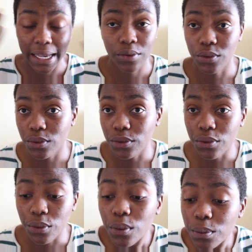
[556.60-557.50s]
I don't
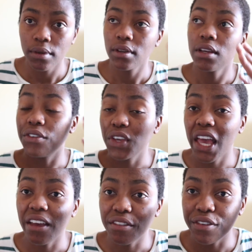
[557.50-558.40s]
know. If you
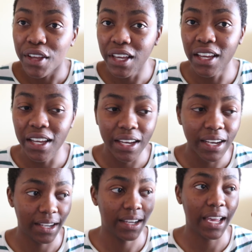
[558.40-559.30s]
have
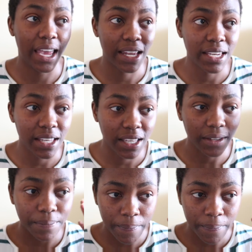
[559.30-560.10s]
any